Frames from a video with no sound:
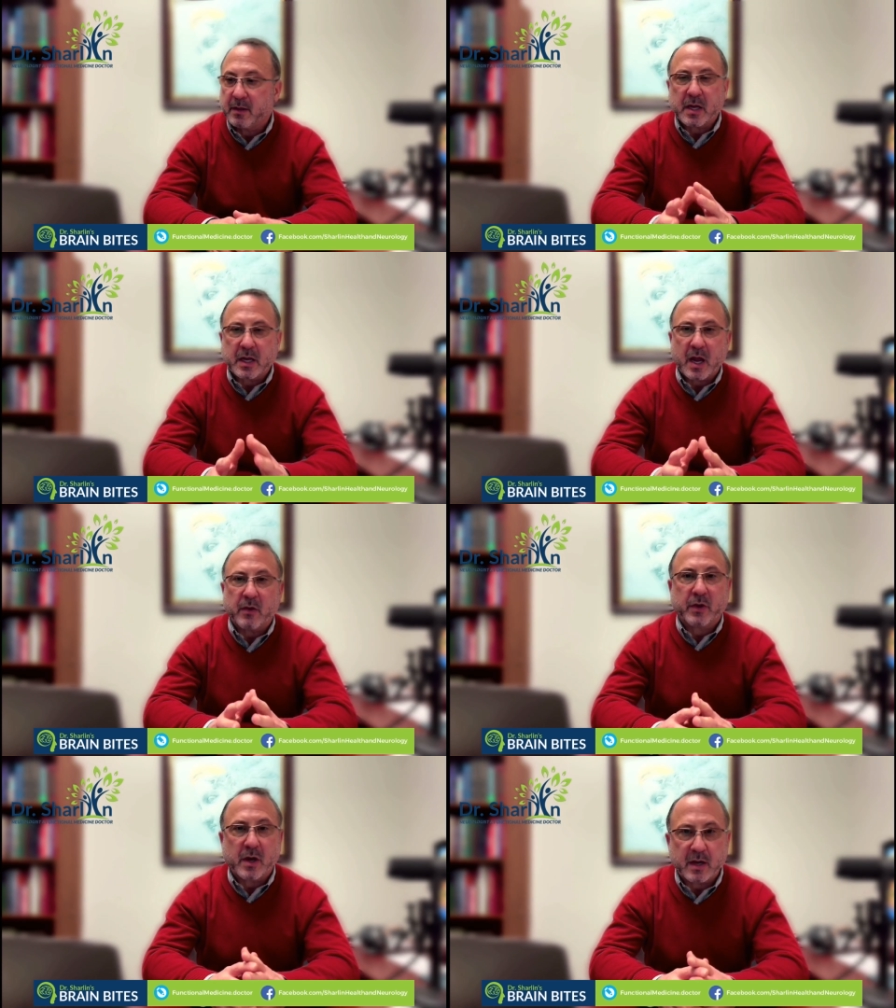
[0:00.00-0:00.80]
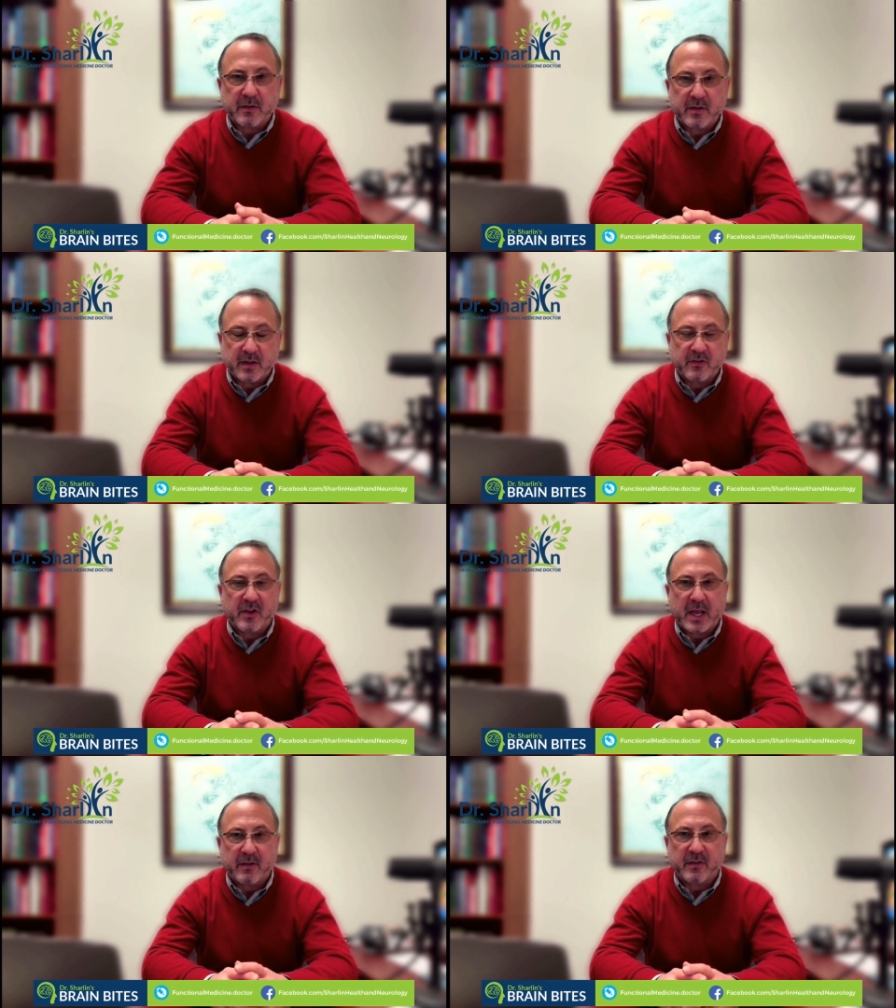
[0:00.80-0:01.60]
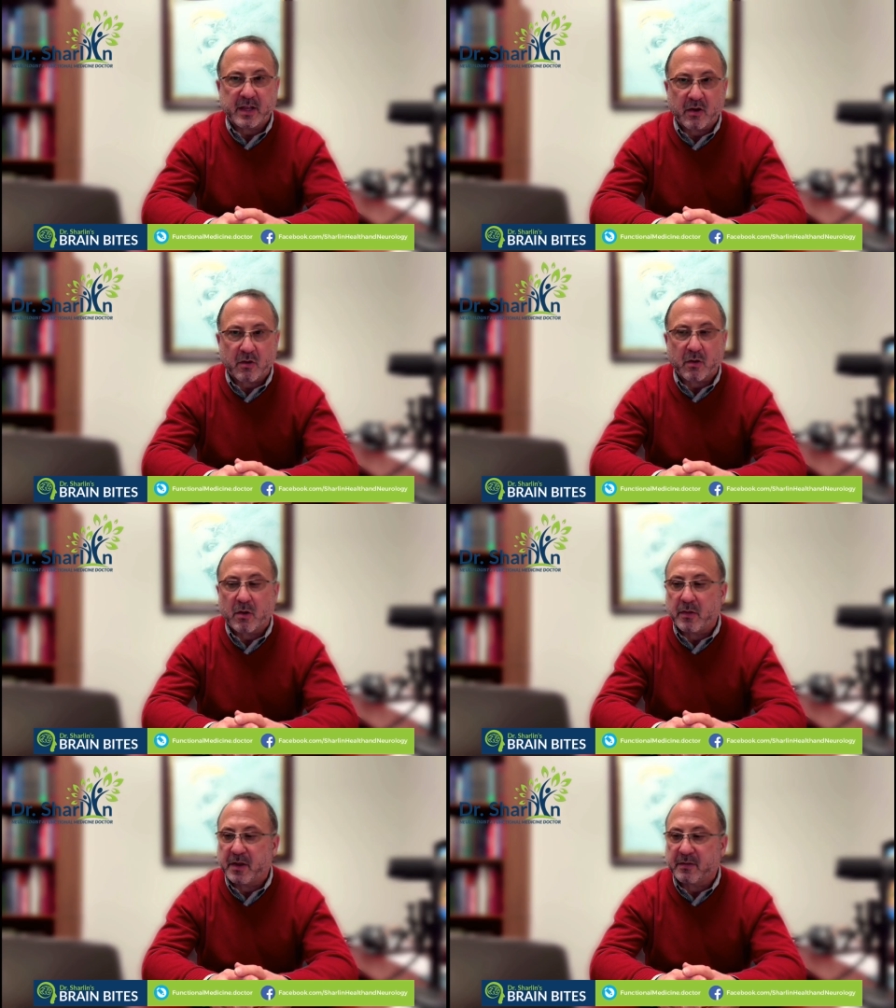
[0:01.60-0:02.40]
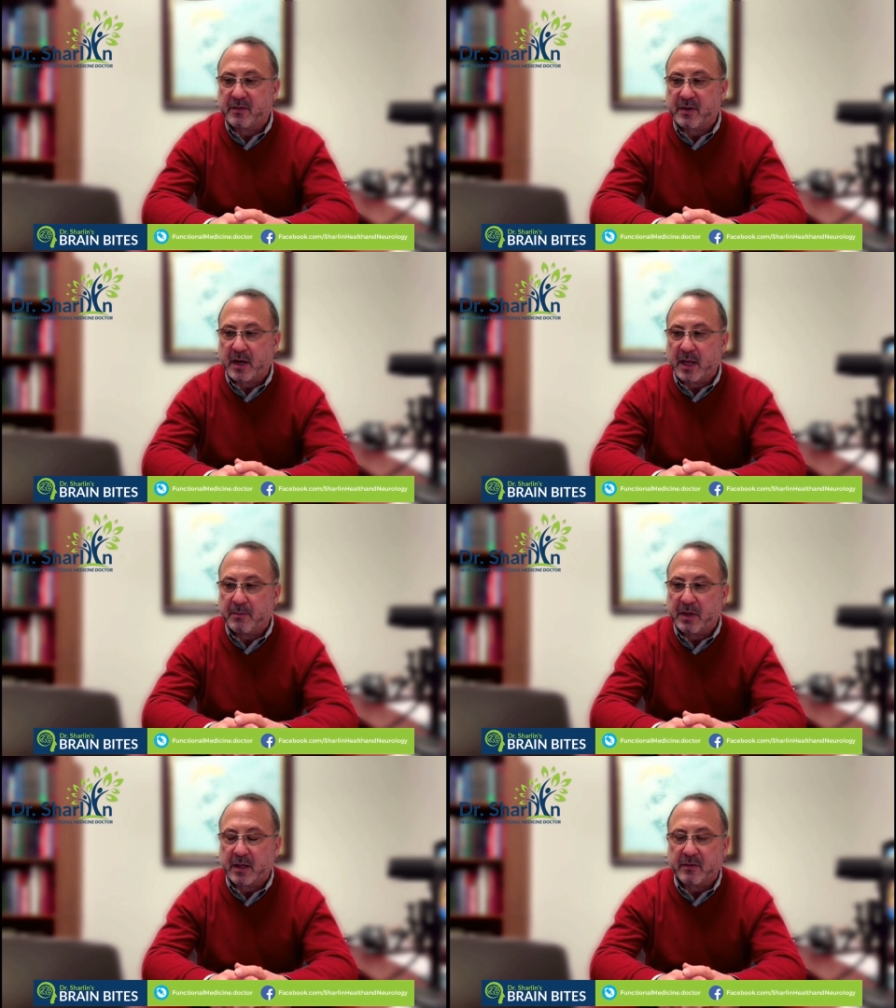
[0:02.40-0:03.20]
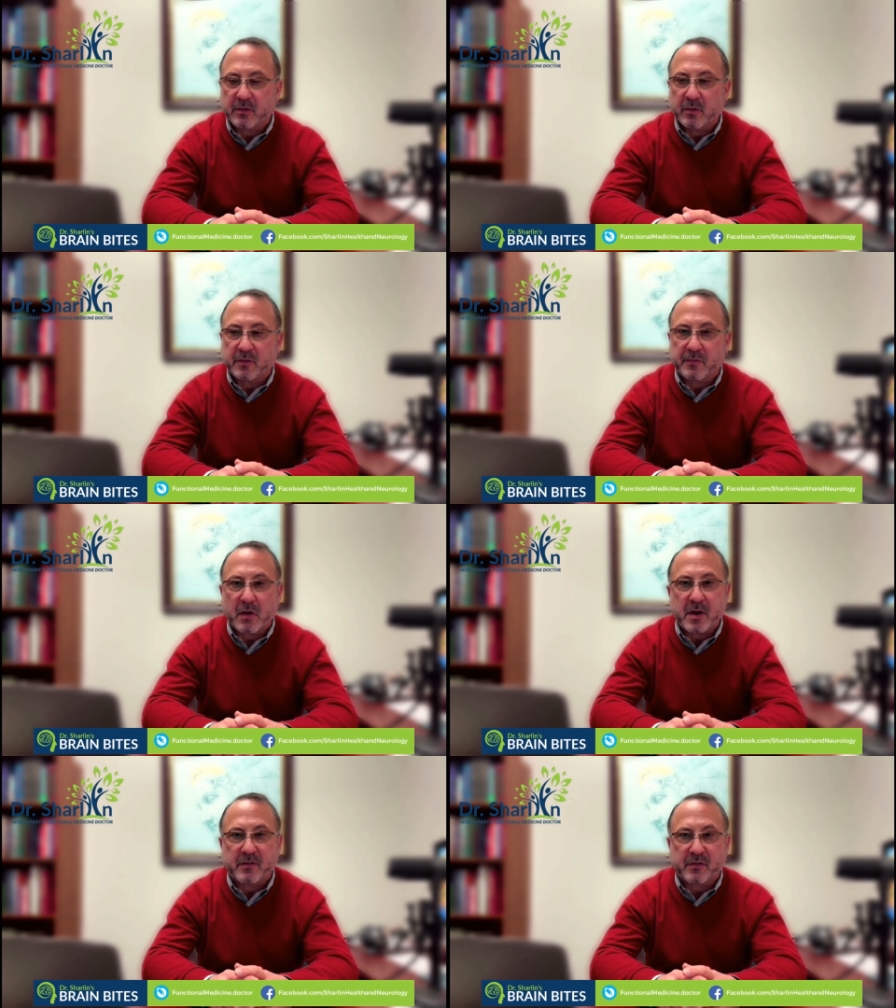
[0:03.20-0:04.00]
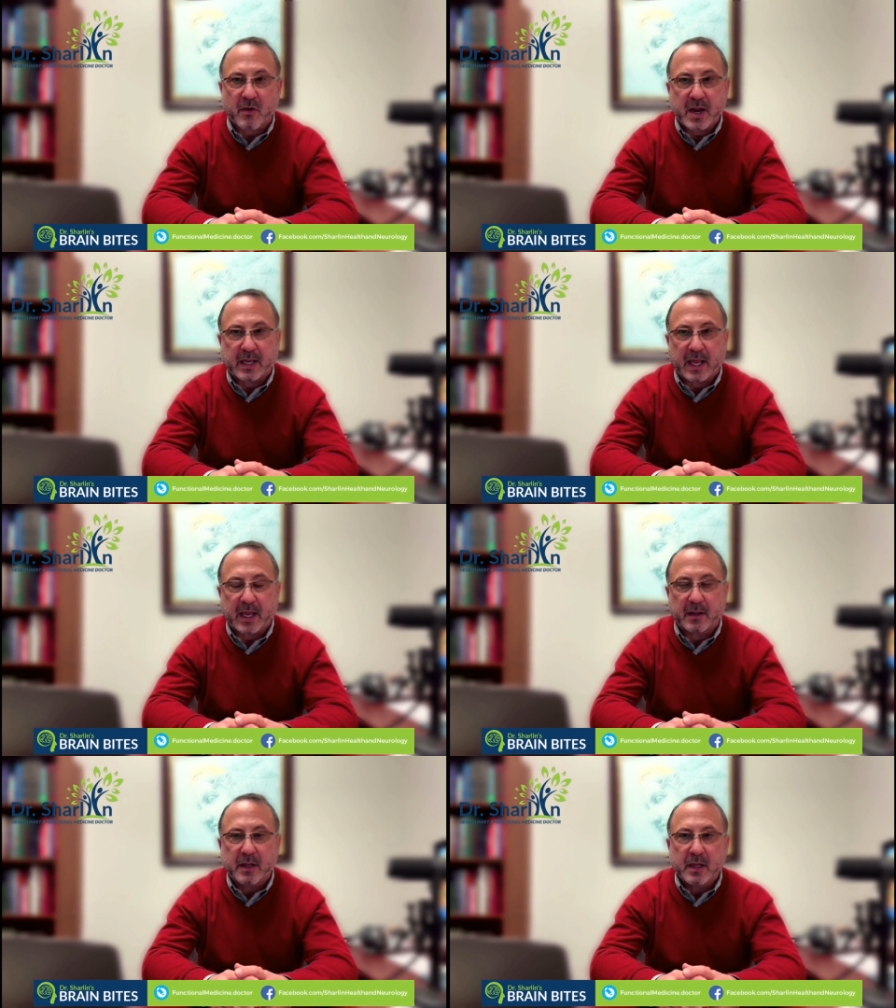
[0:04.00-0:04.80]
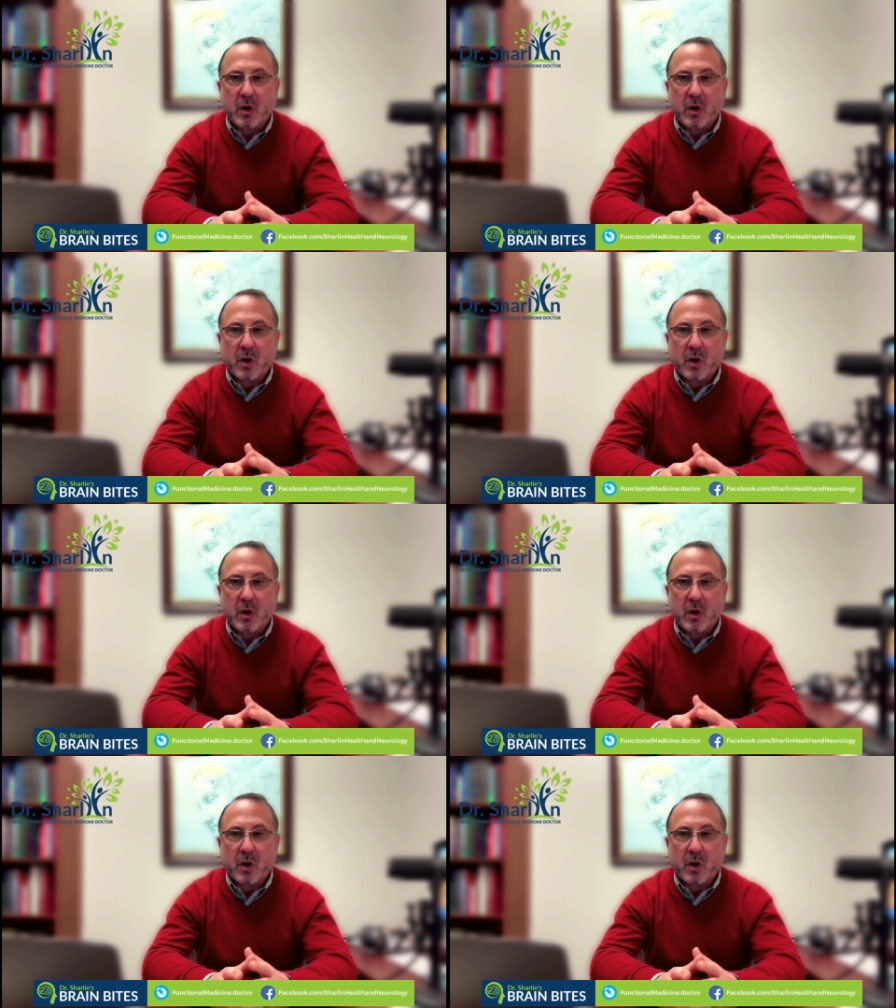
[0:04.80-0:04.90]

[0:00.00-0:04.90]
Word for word: I'm going to kind of cut to the chase here on this study because it was very striking.